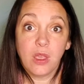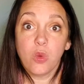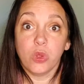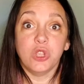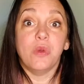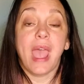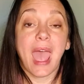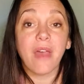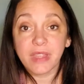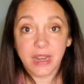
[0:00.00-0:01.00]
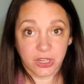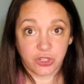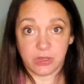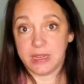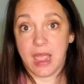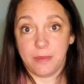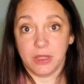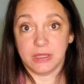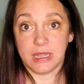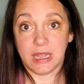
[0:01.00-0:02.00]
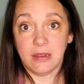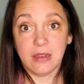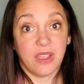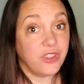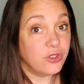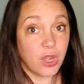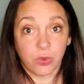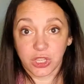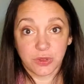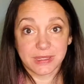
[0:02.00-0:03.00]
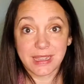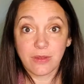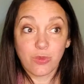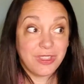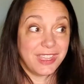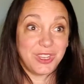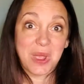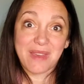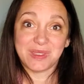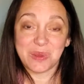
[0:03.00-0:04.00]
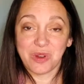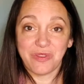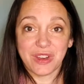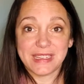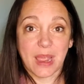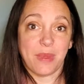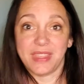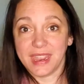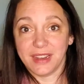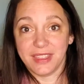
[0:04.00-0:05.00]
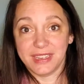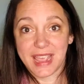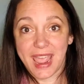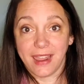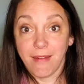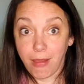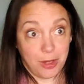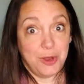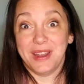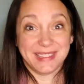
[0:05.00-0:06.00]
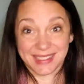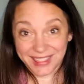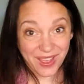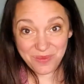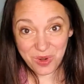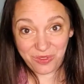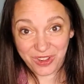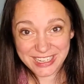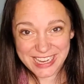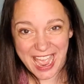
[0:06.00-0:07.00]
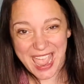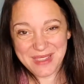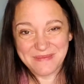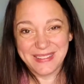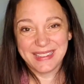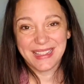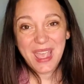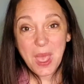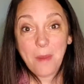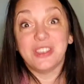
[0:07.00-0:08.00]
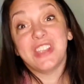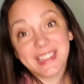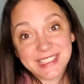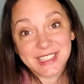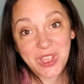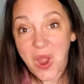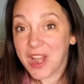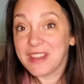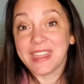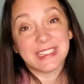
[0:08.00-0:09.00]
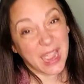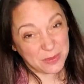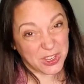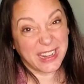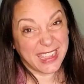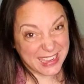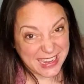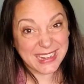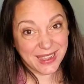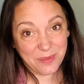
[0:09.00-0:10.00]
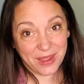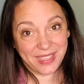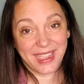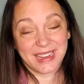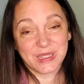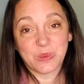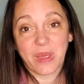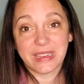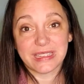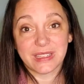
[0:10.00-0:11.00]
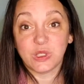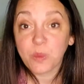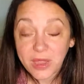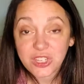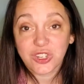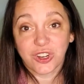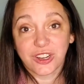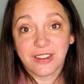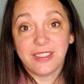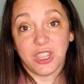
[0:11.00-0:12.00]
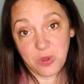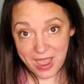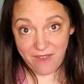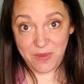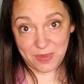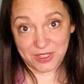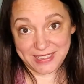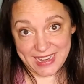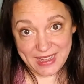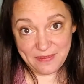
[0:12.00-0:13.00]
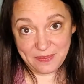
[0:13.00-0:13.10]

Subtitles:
When you have that extra time built in, if you don't use it, well, then you have some more free time at the end of the day. And who doesn't love more free time? But chances are that time's going to get eaten up by the unexpected. So make sure that you have it built in.